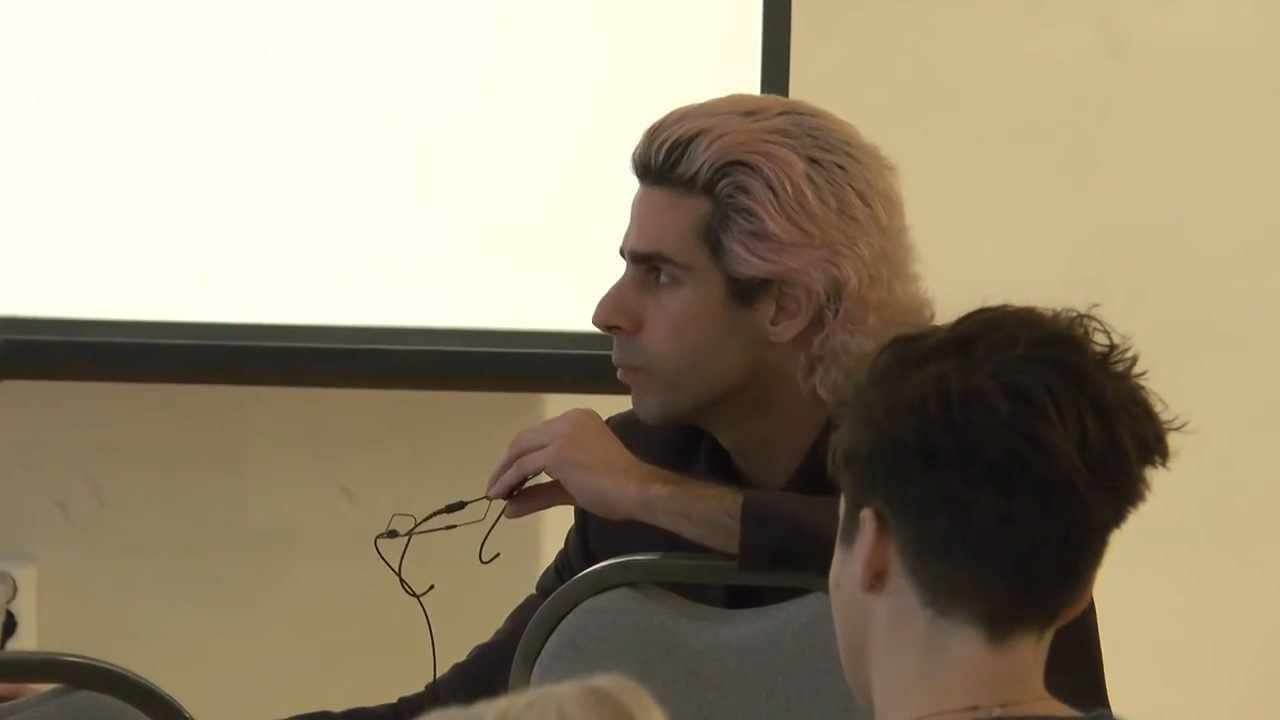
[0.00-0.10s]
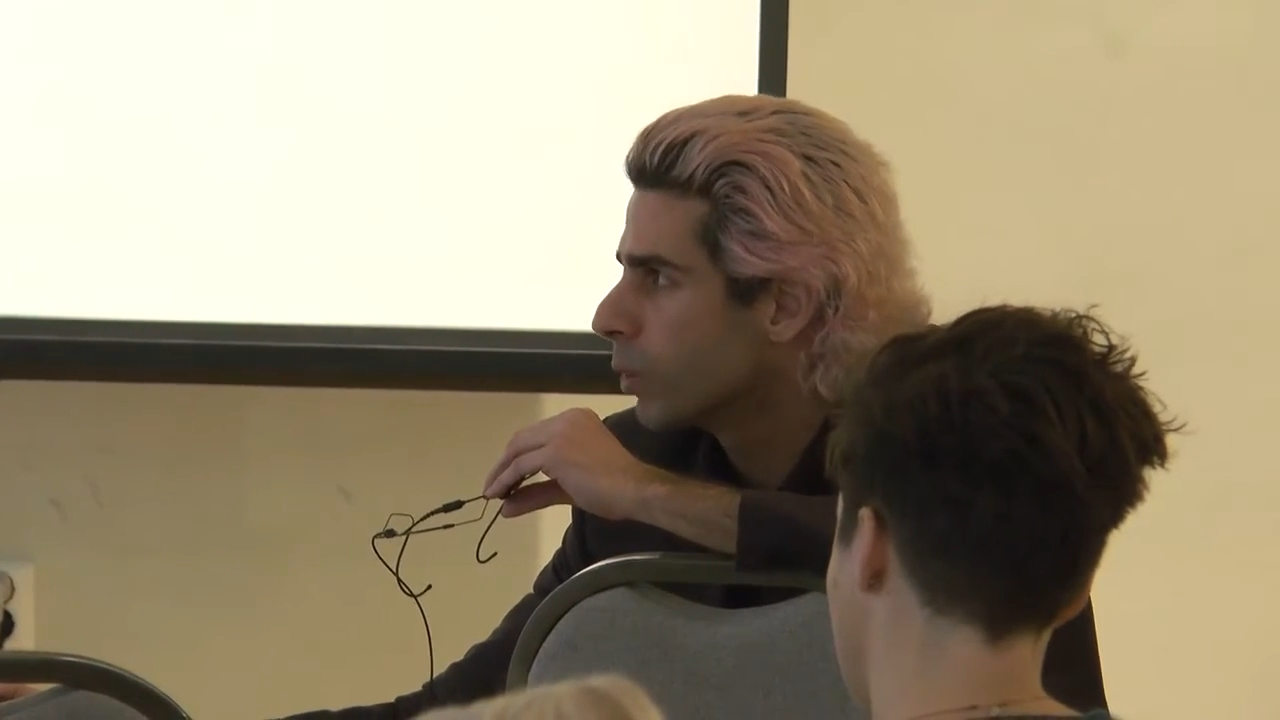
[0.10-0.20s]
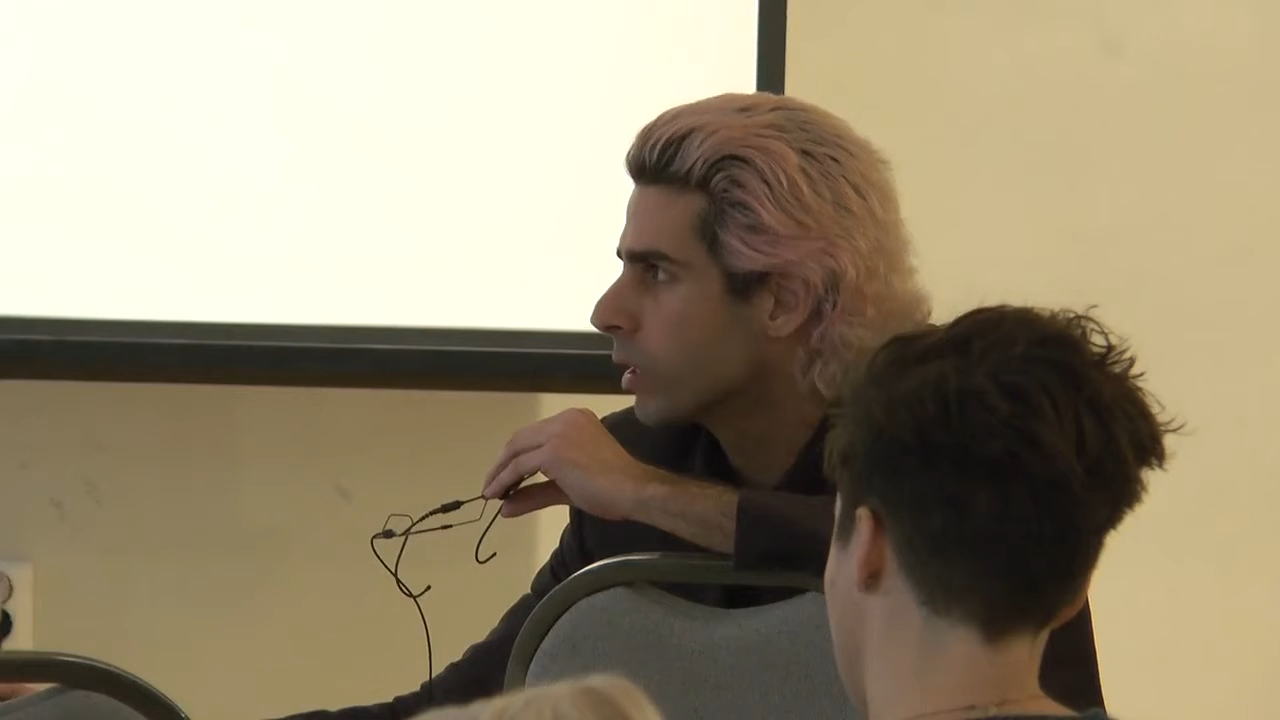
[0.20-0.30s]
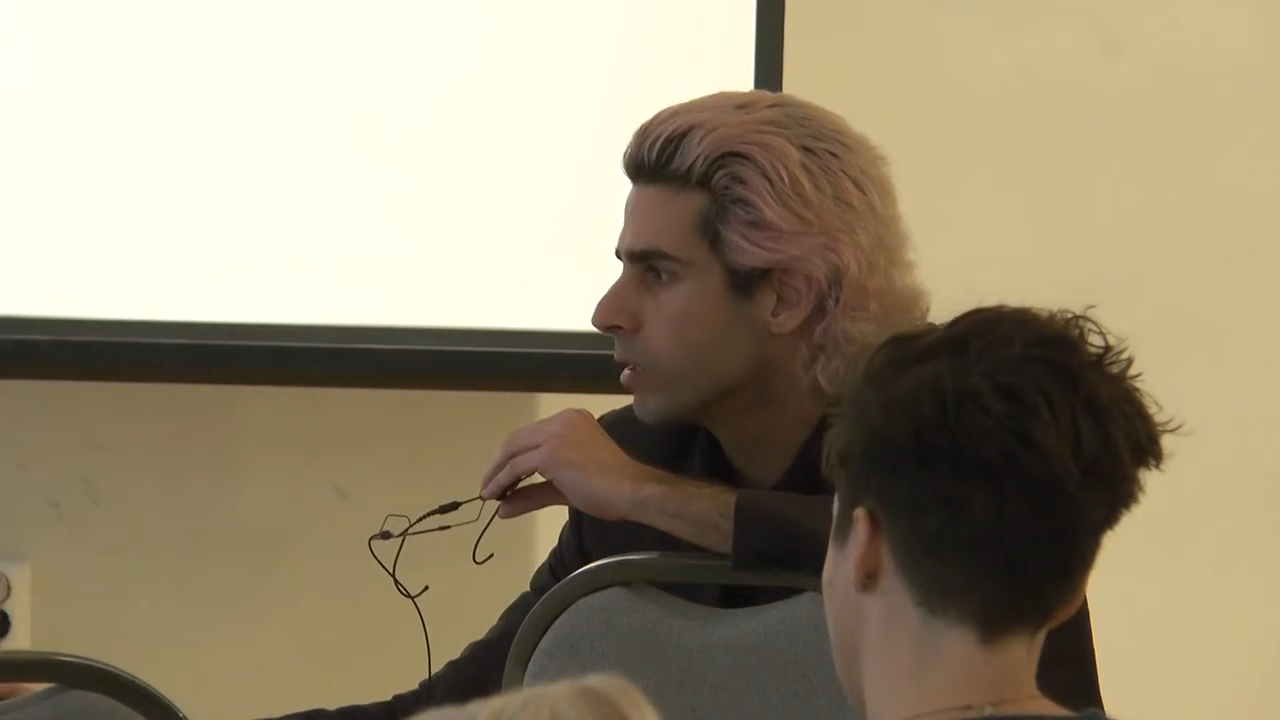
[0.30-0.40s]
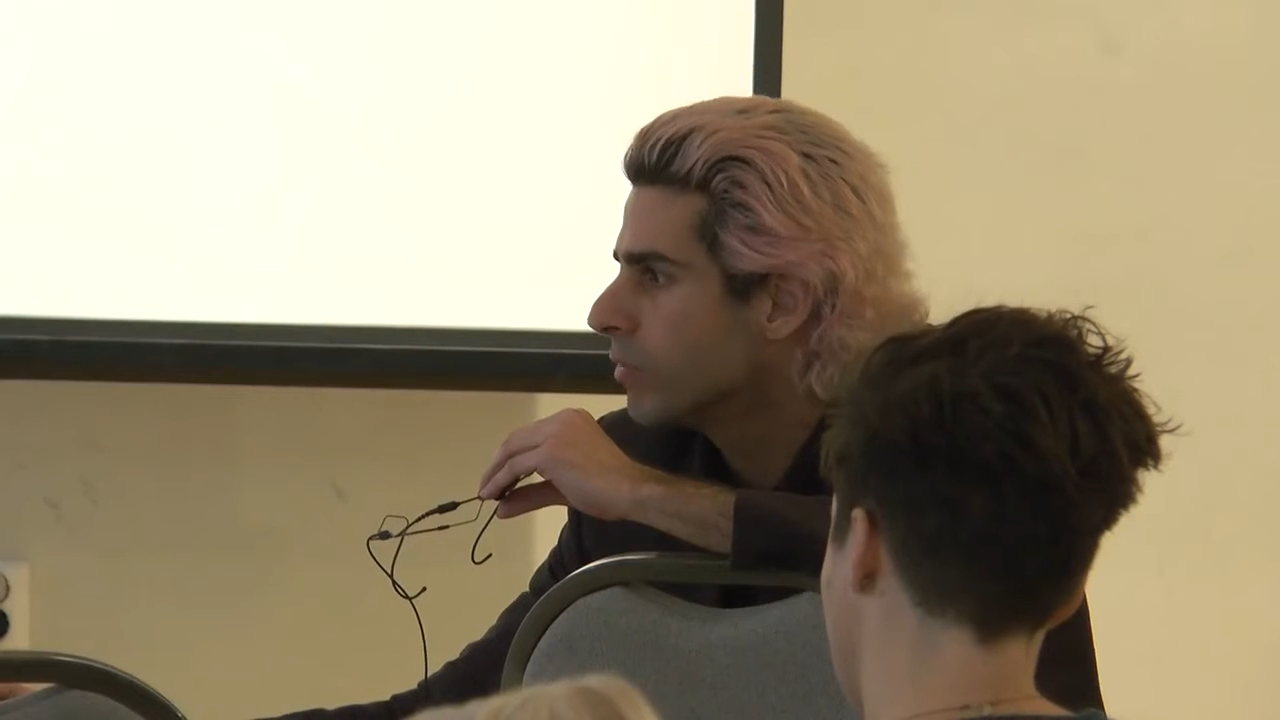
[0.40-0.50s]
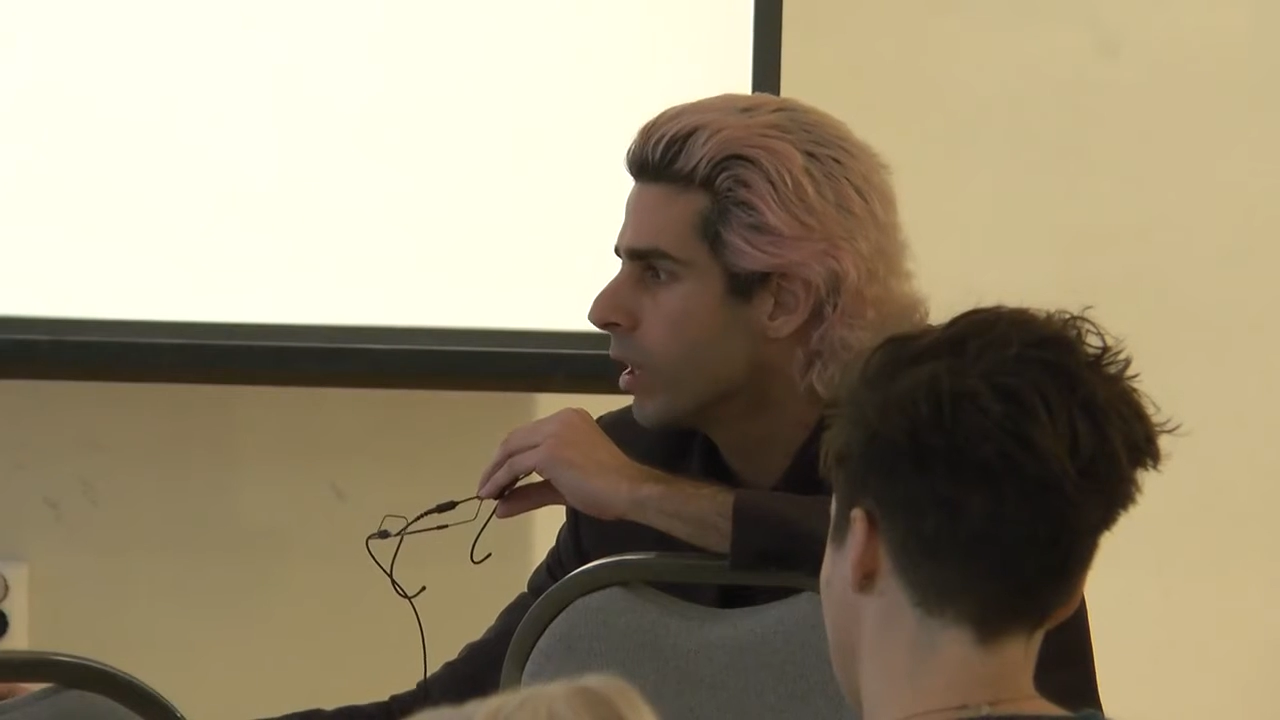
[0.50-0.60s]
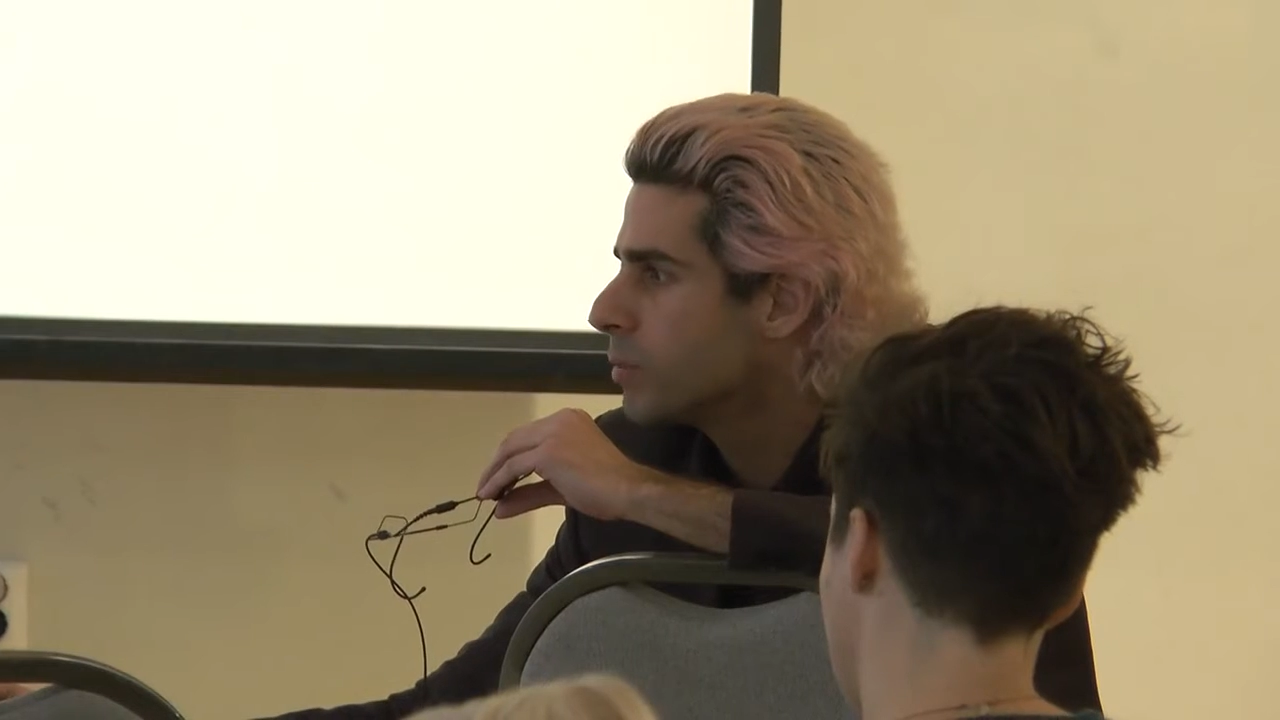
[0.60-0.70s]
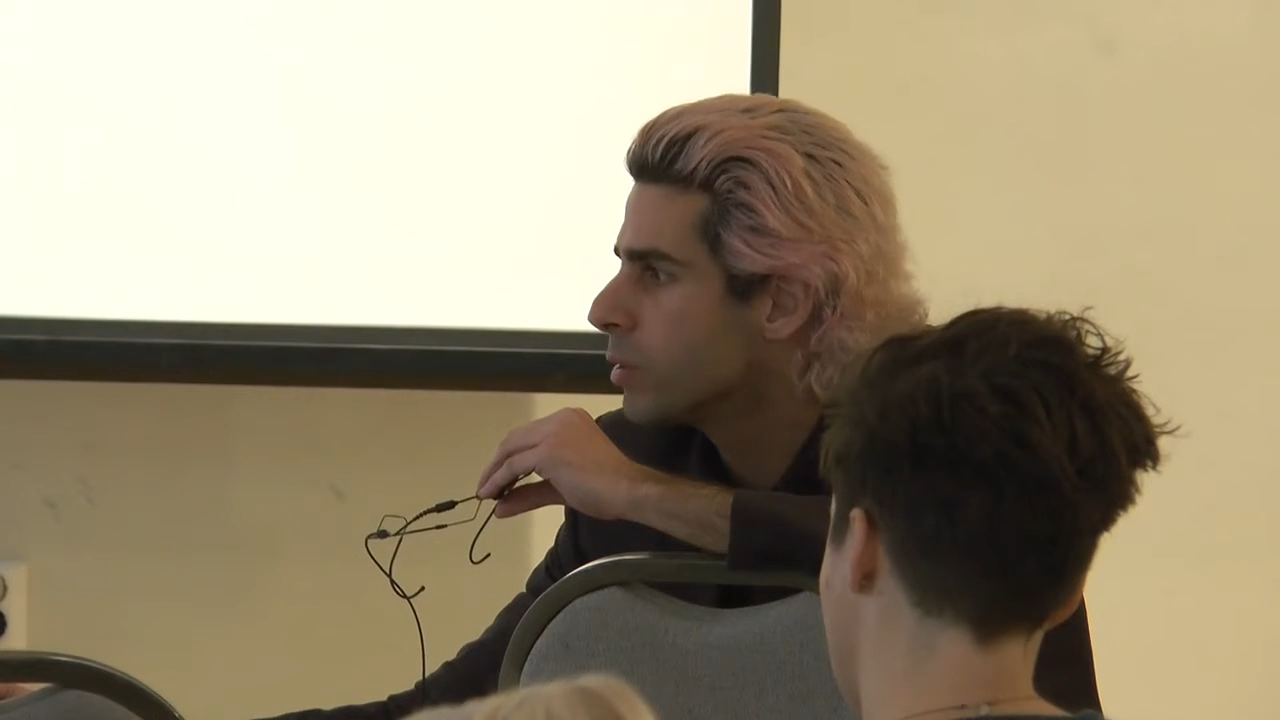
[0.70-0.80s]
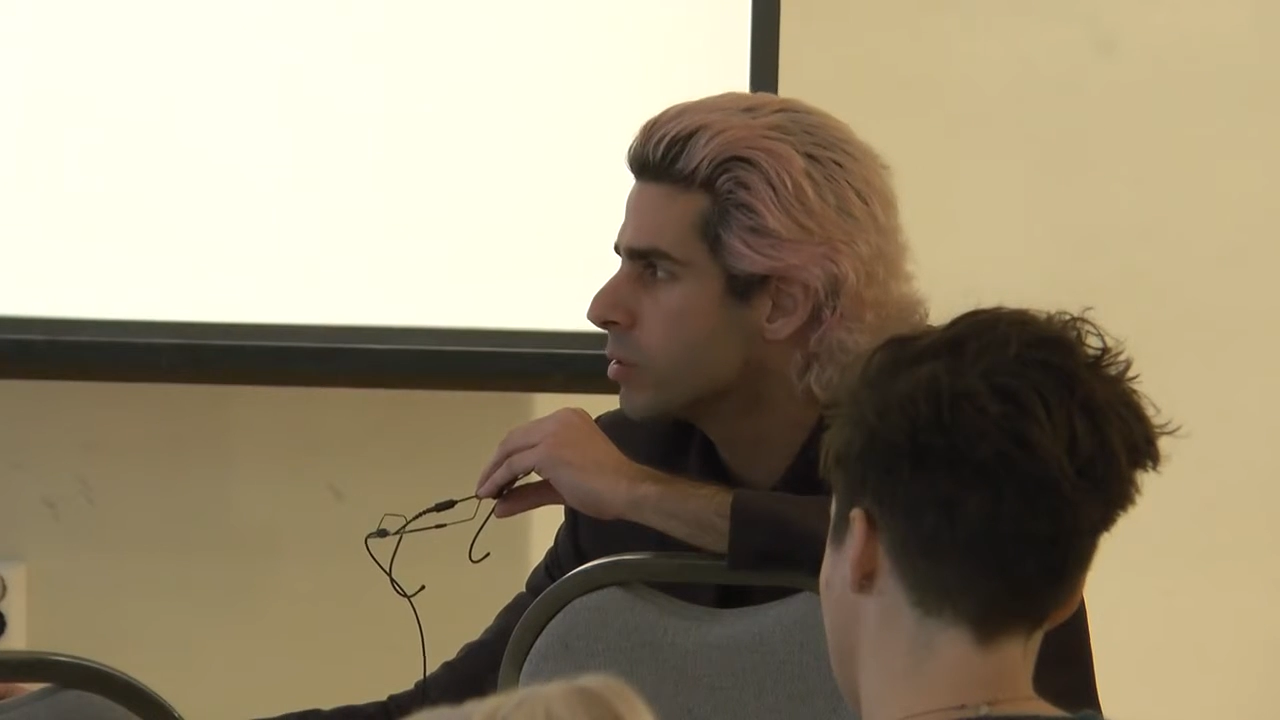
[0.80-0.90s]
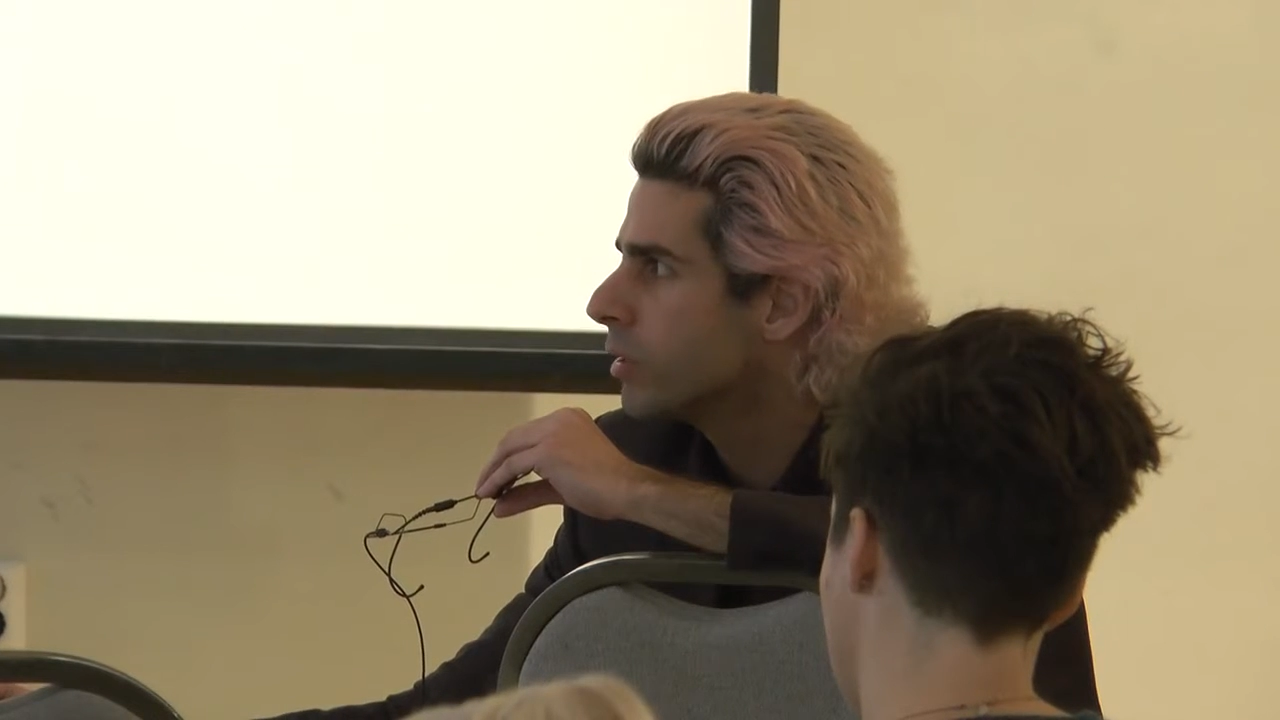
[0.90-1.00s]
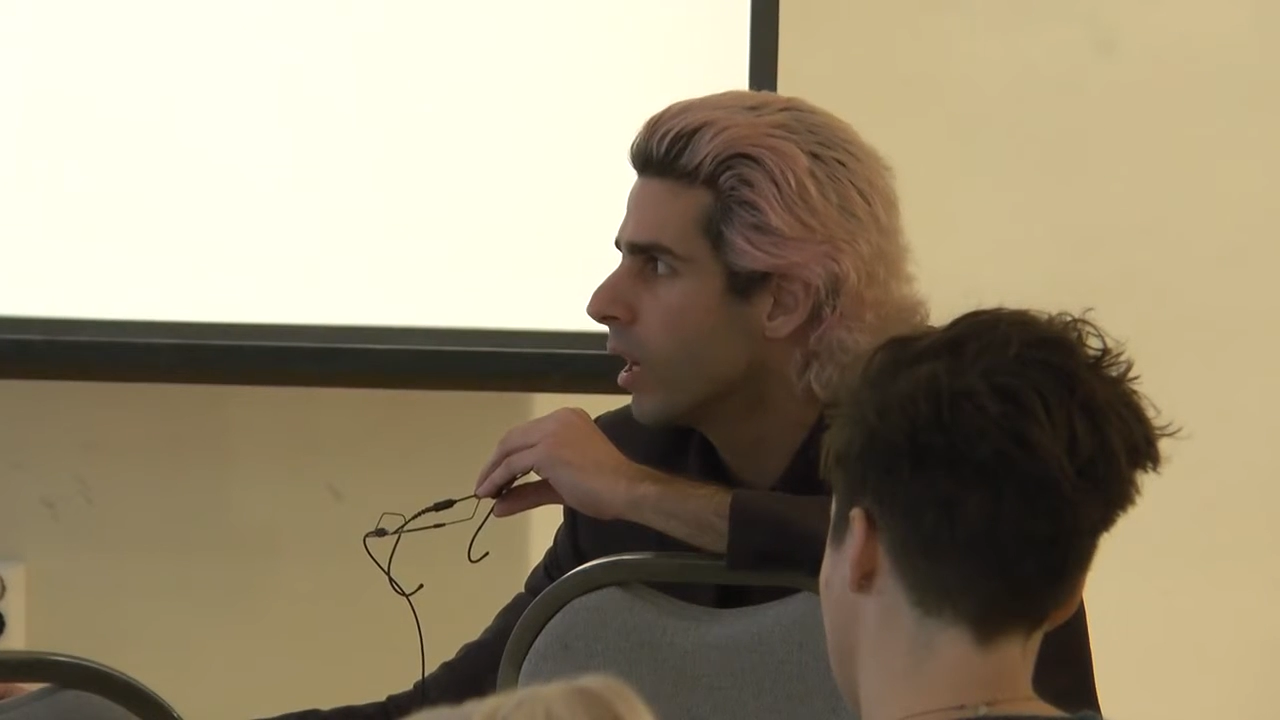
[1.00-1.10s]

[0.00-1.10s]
we're gonna develop social